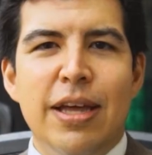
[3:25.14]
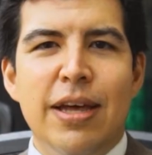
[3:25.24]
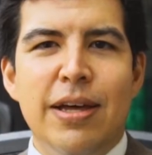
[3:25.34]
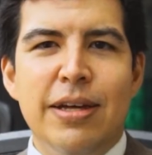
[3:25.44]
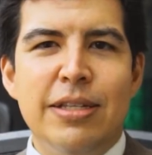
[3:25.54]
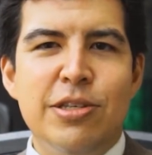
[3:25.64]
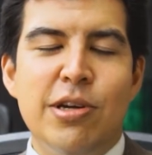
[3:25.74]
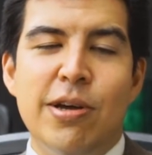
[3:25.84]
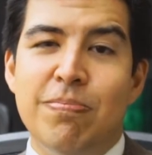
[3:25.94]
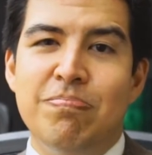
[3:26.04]
It
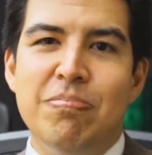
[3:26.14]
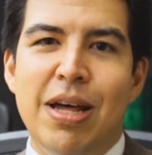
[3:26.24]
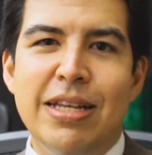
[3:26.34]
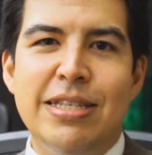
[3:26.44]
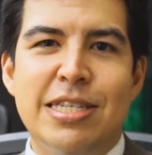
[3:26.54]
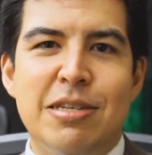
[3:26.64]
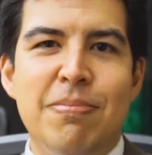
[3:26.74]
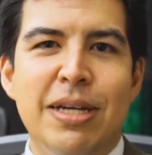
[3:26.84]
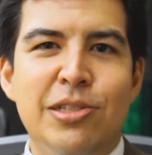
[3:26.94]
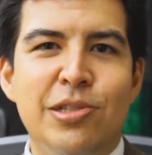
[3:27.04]
took at least a
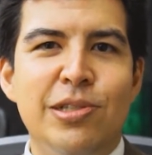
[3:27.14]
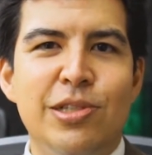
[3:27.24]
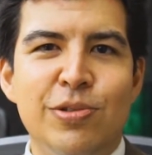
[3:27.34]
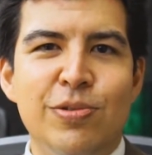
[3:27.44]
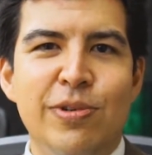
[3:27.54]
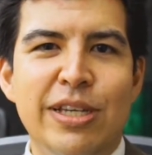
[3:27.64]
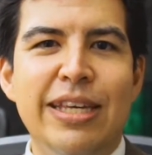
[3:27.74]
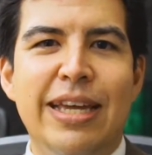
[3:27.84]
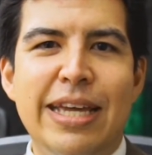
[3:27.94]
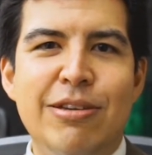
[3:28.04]
semester to really
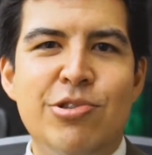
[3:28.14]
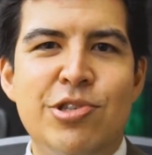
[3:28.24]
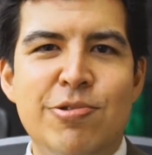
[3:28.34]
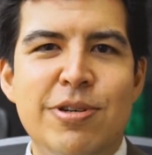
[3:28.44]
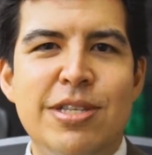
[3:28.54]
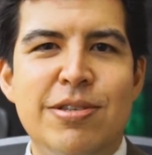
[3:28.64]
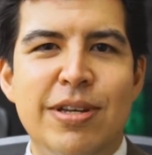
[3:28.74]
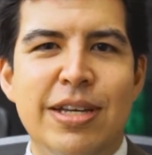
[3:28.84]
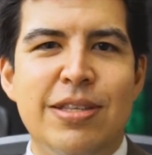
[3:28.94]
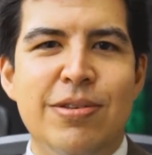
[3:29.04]
get used to it,
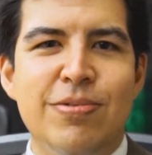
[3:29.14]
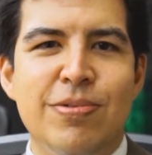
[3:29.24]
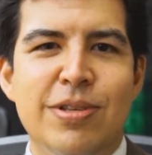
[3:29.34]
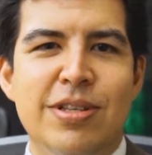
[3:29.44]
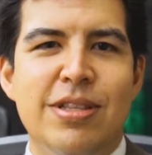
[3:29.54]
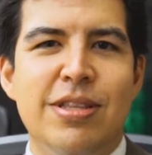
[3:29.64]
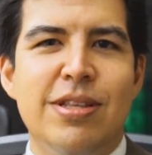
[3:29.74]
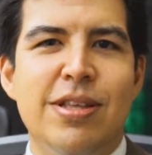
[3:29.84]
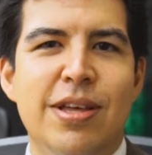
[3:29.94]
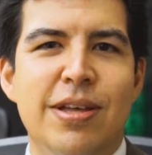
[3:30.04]

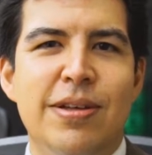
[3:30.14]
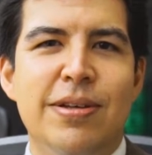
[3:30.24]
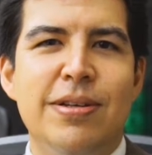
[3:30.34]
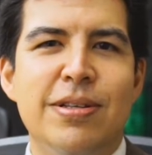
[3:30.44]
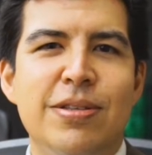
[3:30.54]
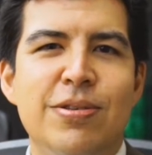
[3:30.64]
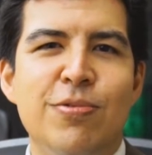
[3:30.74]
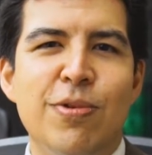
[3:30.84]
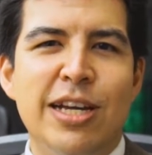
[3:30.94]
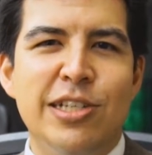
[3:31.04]

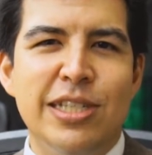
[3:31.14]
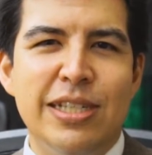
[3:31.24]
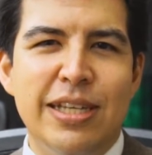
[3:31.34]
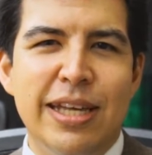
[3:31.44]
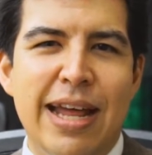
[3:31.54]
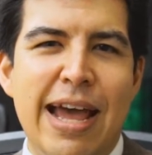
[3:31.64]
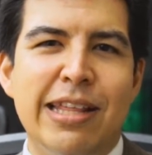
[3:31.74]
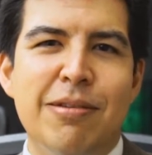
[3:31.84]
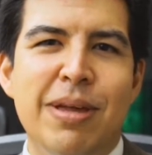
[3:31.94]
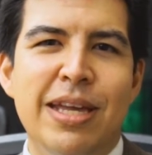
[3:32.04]
to actually get
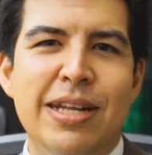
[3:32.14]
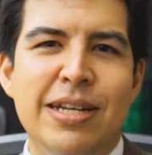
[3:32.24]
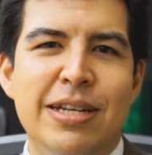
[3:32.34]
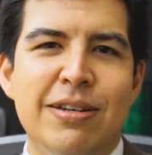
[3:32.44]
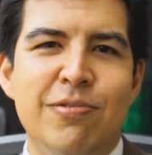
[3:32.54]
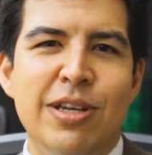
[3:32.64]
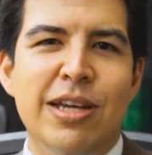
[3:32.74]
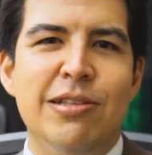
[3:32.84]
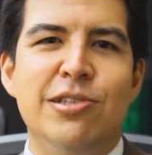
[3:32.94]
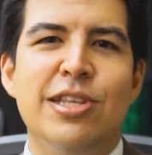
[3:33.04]
acclimated and really
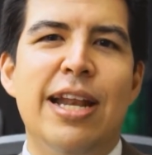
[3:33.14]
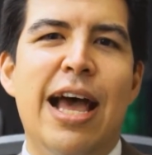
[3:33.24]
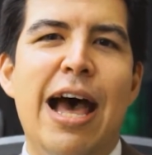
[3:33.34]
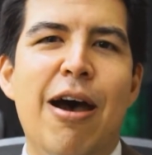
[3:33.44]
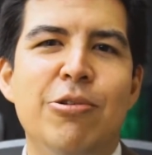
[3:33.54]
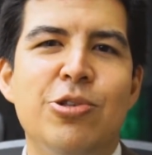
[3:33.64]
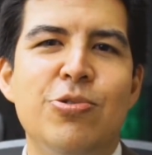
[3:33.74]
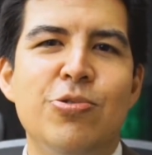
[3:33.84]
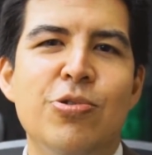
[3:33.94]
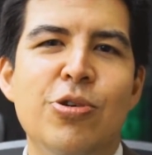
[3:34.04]
understand how
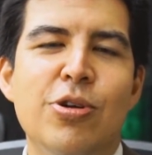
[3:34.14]
to